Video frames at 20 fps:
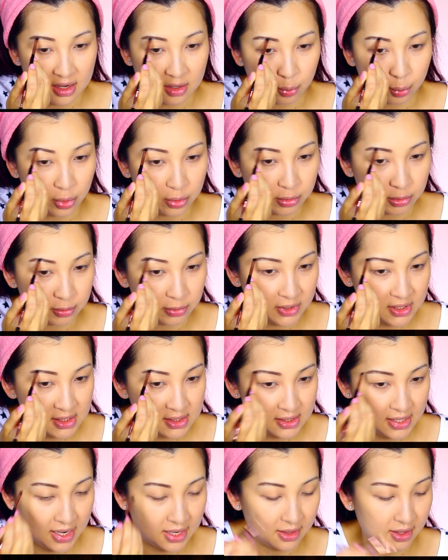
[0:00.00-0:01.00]
and it'll probably
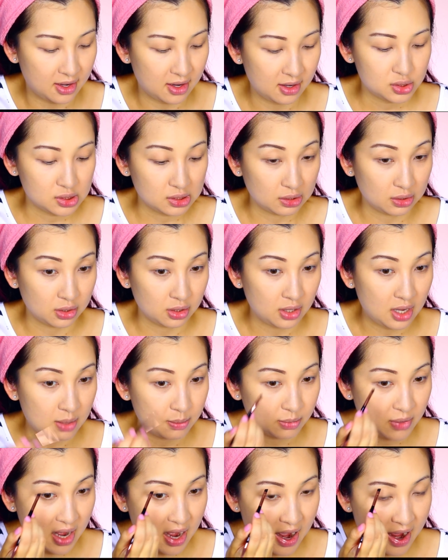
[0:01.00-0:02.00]
stay there. So
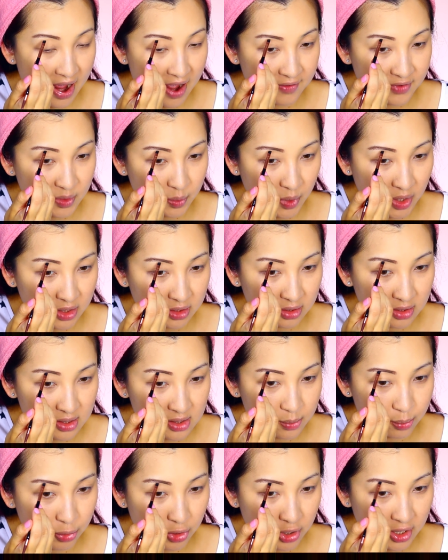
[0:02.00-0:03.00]
I have to work
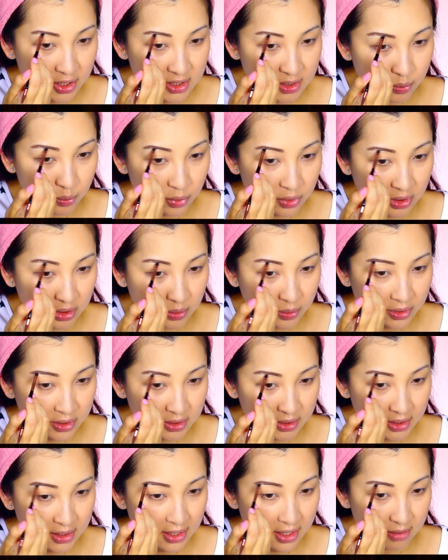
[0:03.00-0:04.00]
this product in really
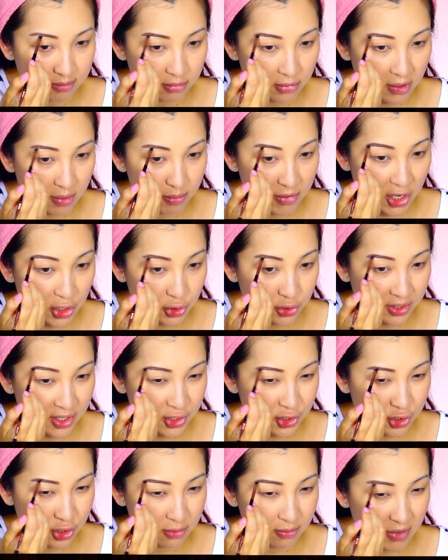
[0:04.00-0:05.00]
quickly and make sure that
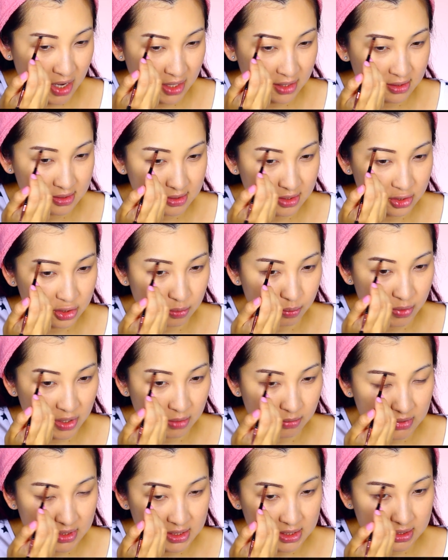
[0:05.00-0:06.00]
I don't make such a
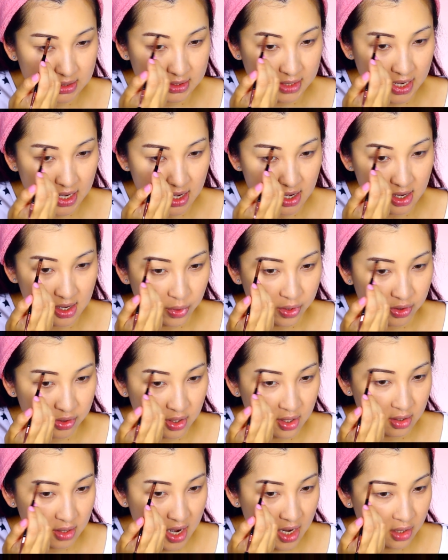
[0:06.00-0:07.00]
big mistake
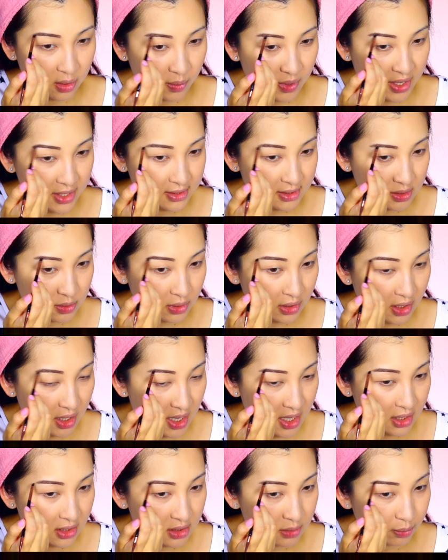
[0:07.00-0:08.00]
with it. Otherwise, it's really
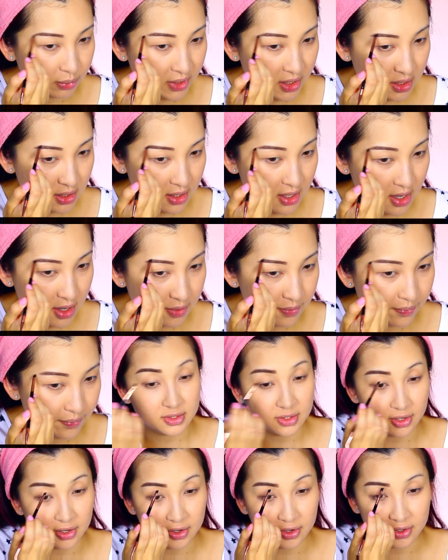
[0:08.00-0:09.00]
hard to blend it out.
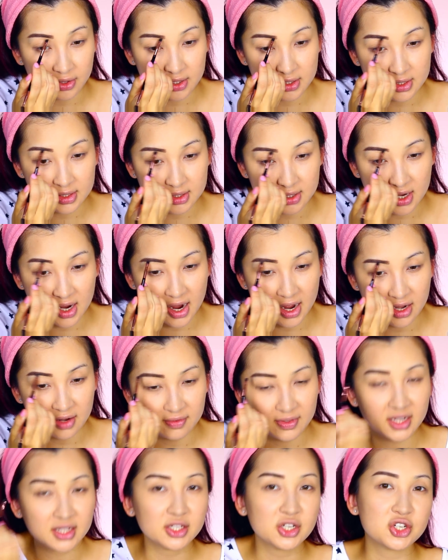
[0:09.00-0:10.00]
So this is kind
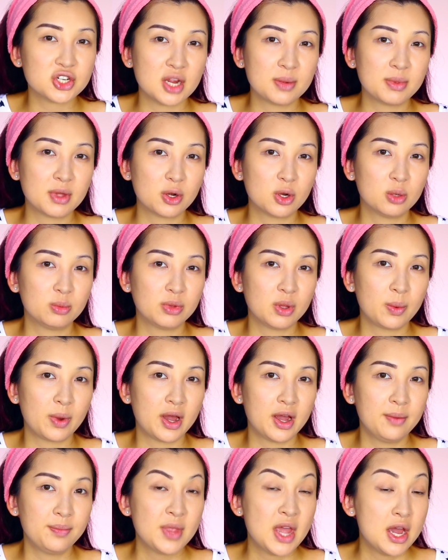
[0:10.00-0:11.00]
of like the shape that I normally
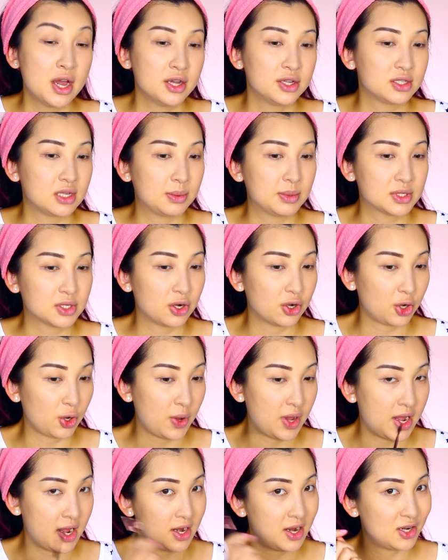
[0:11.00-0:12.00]
wear. So I'm just gonna go
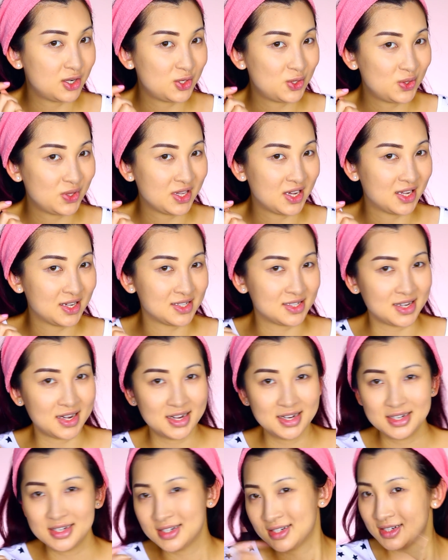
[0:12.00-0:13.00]
ahead and do the other
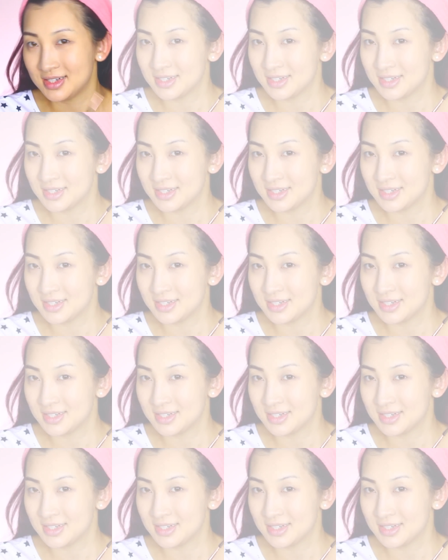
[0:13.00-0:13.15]
side.